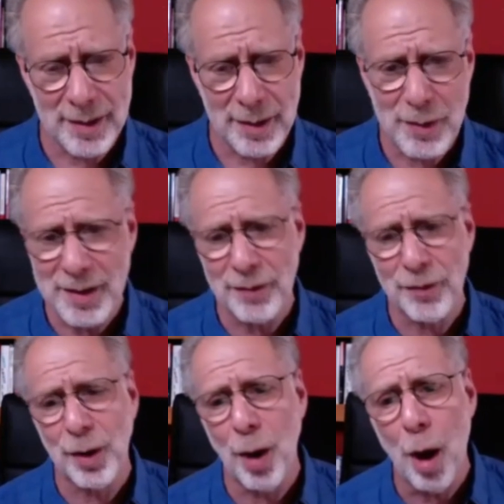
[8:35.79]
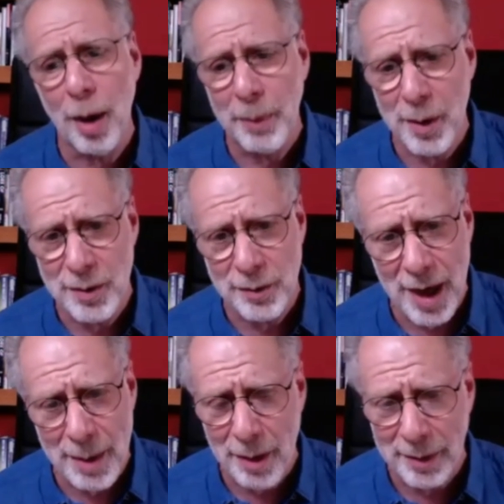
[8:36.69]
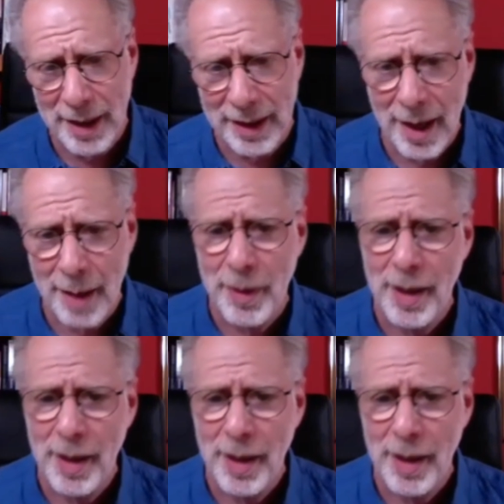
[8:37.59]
So if you sit for long periods of time without getting up,